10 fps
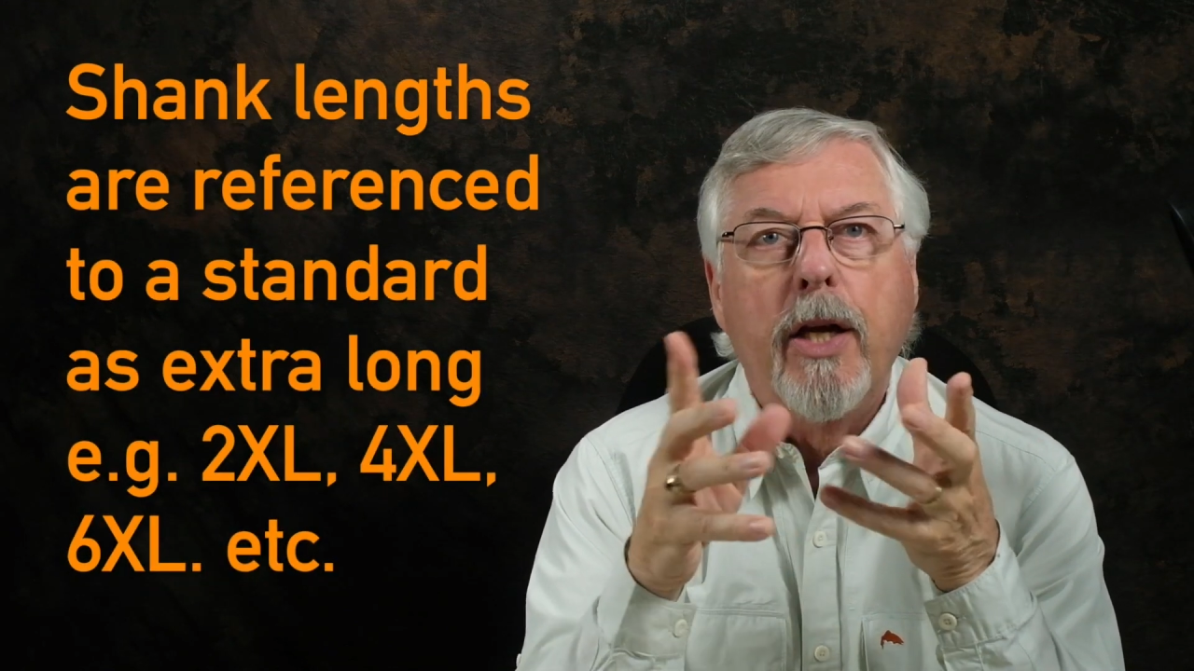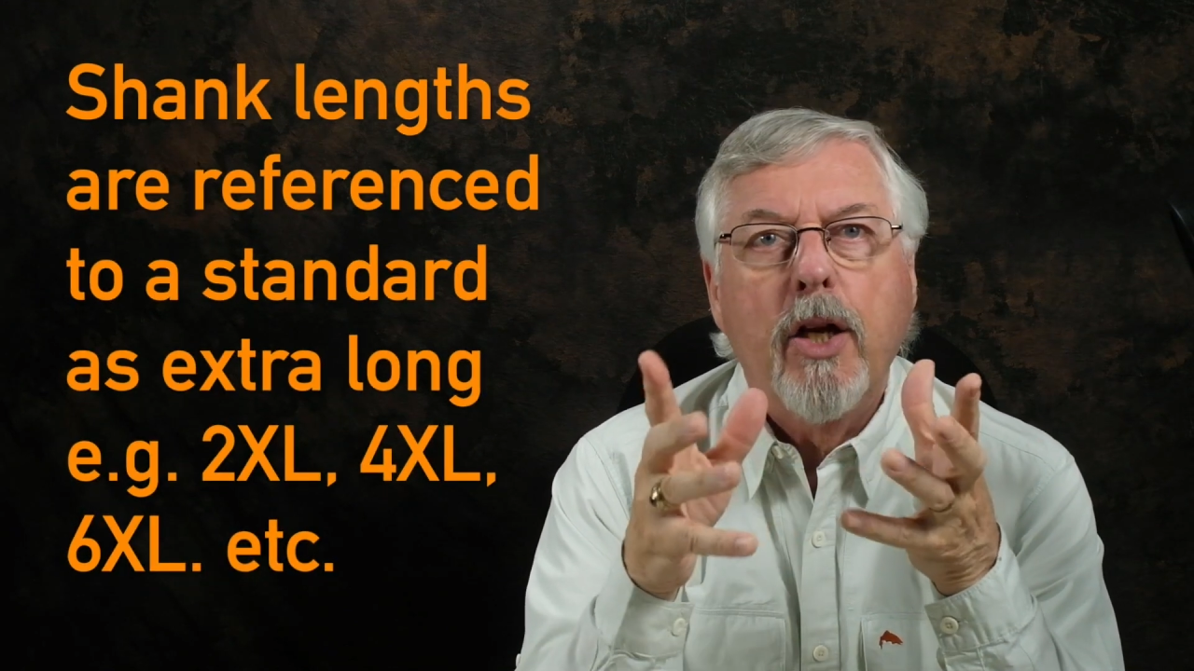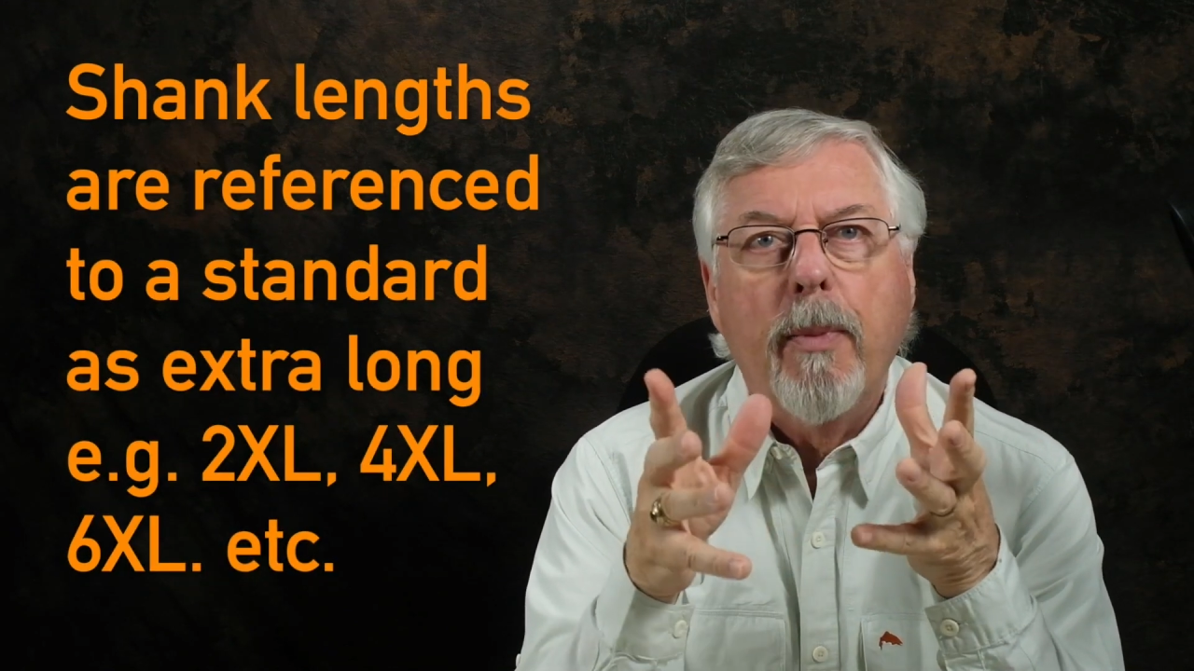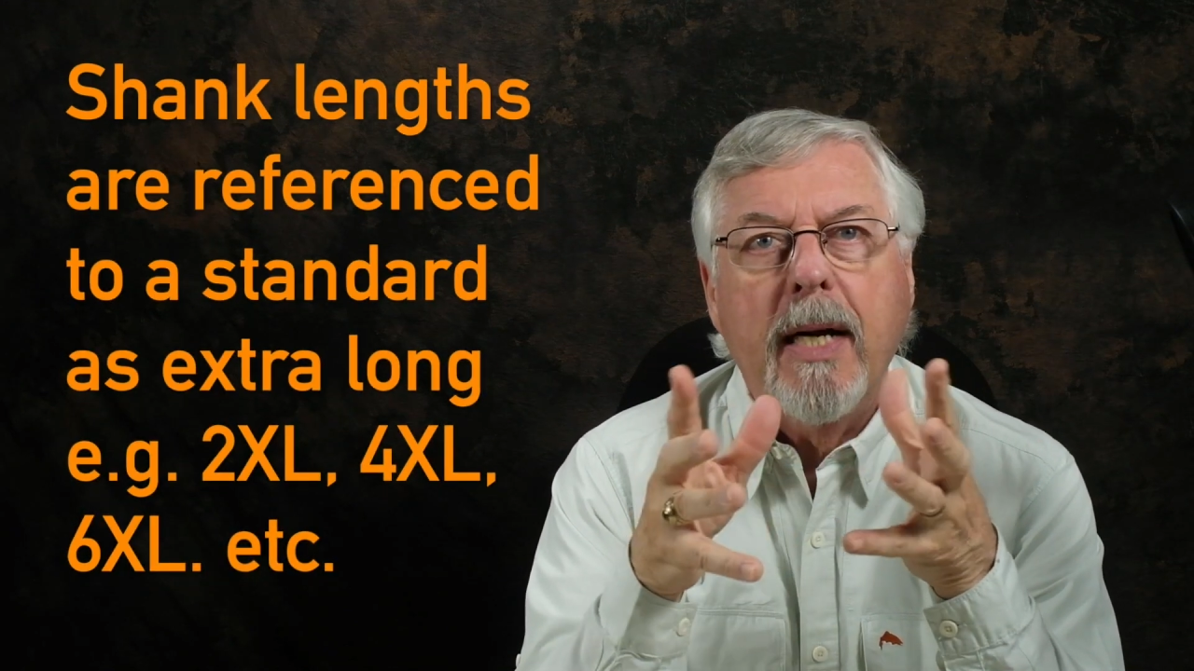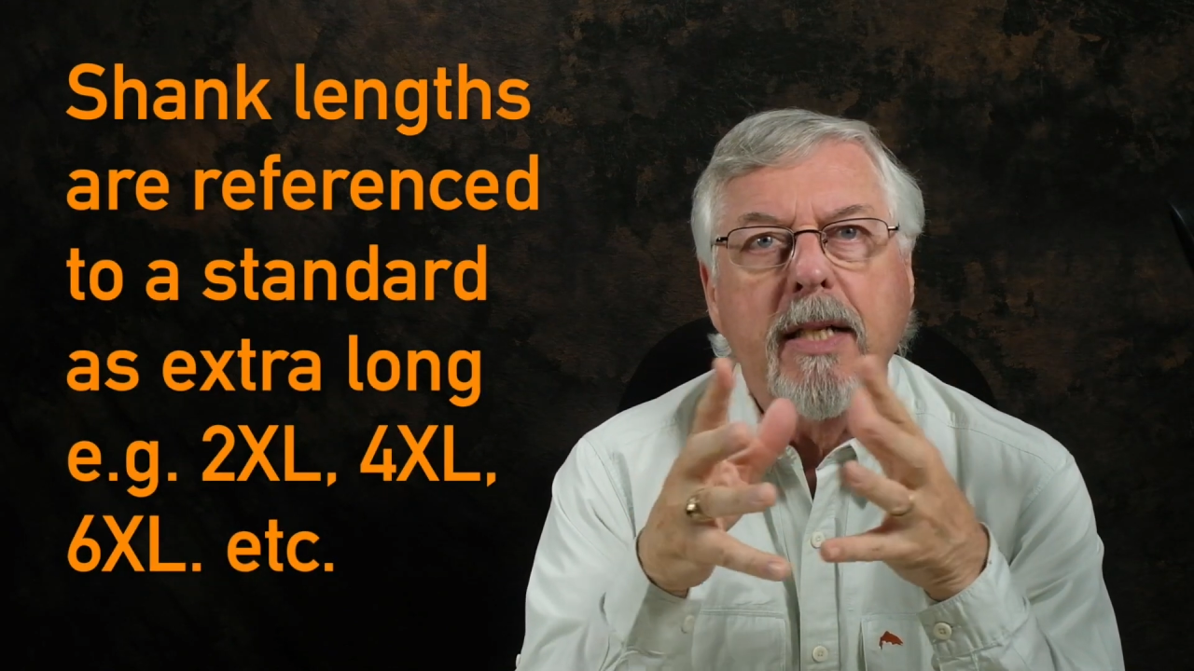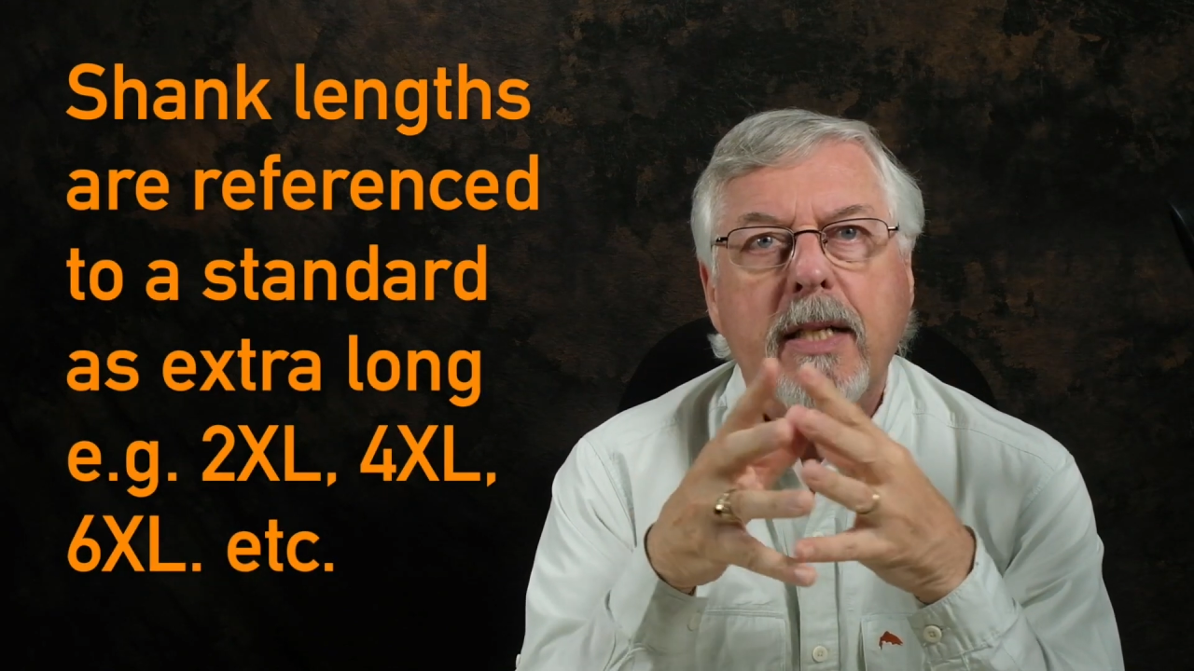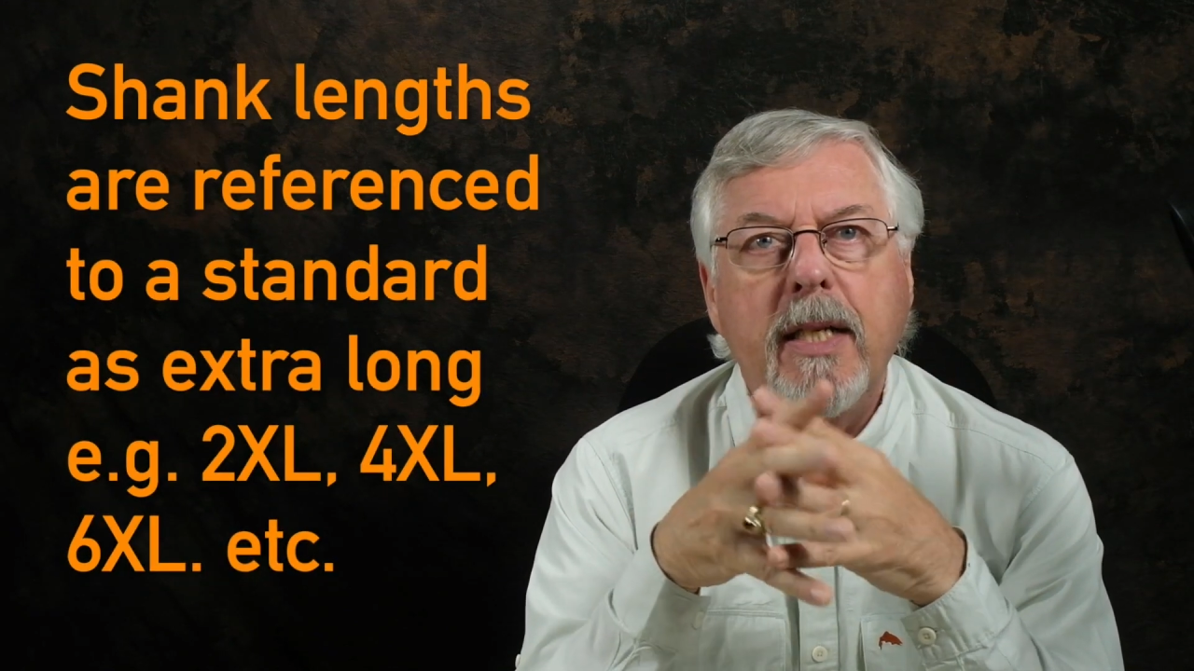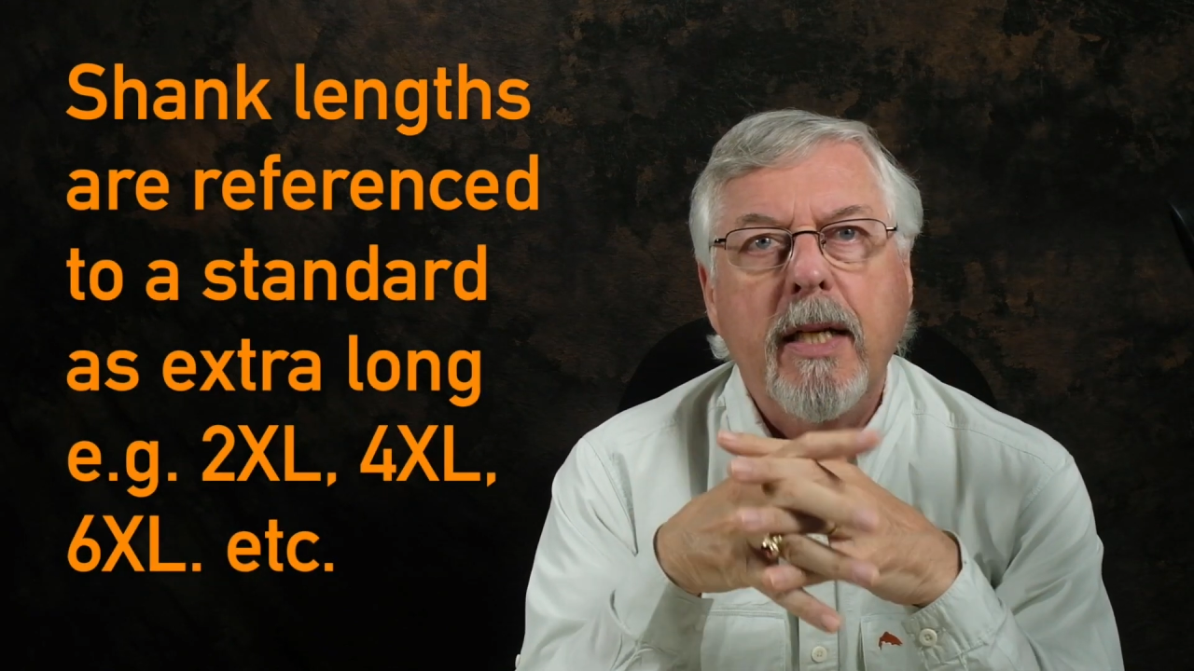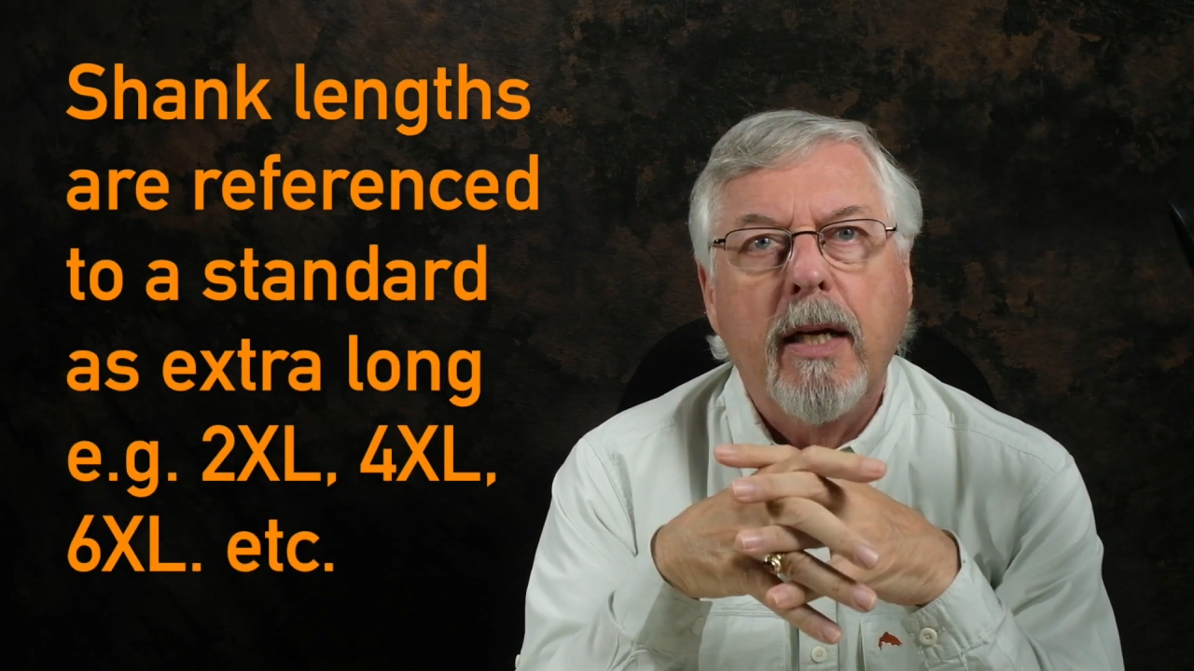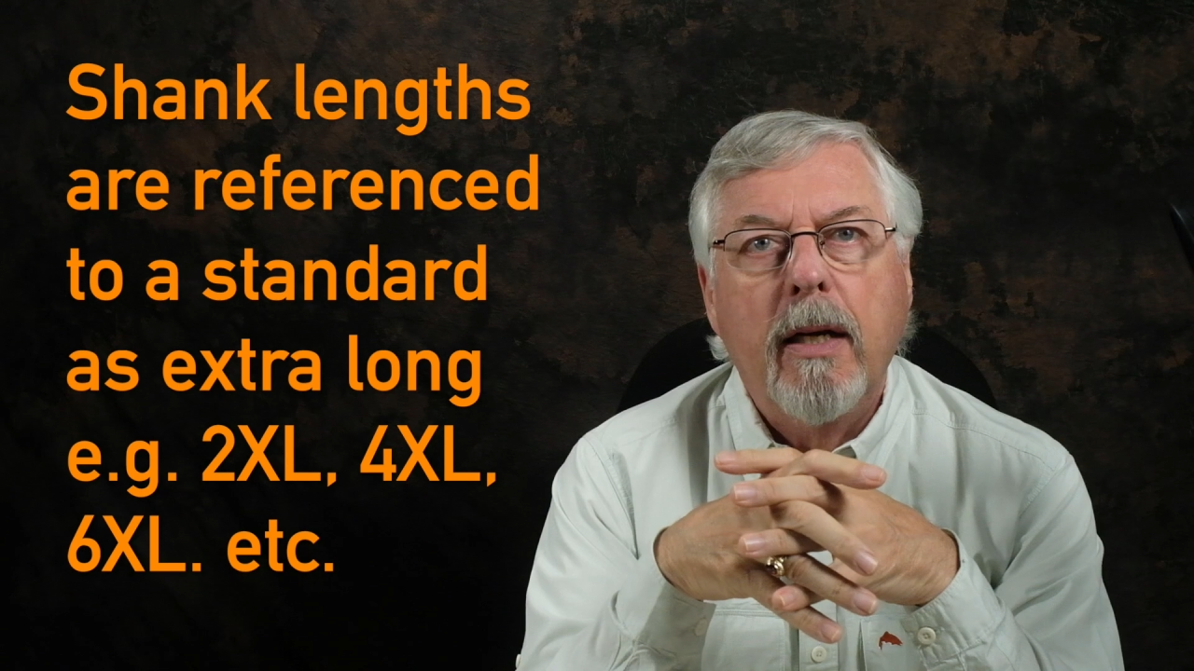You might
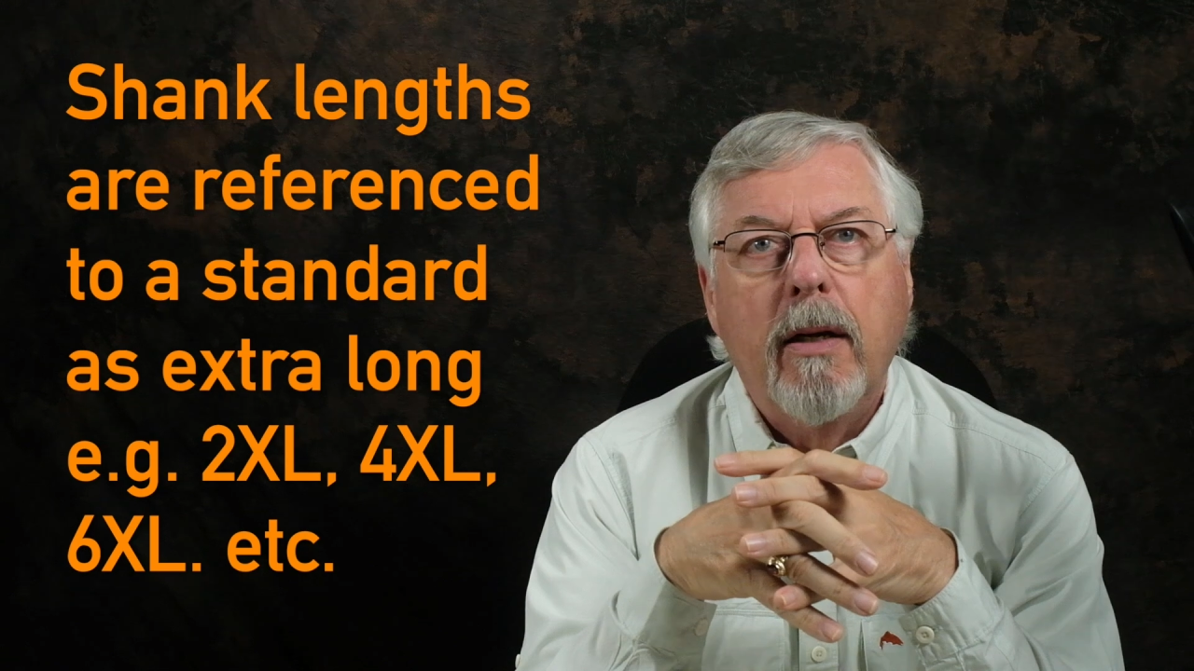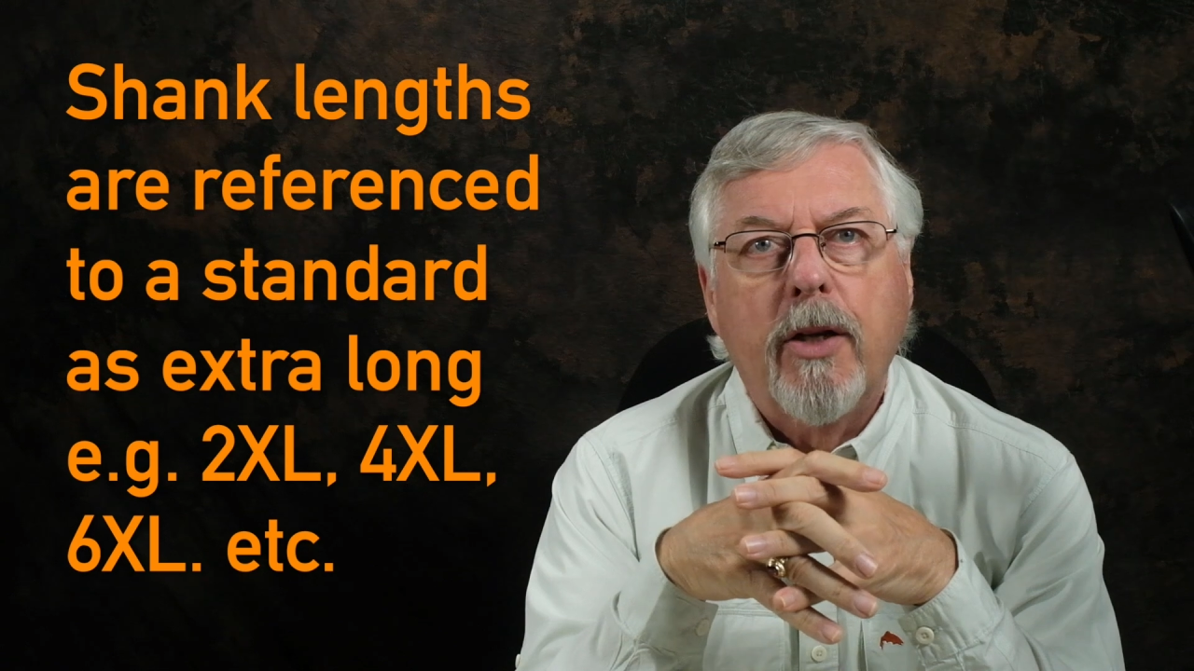see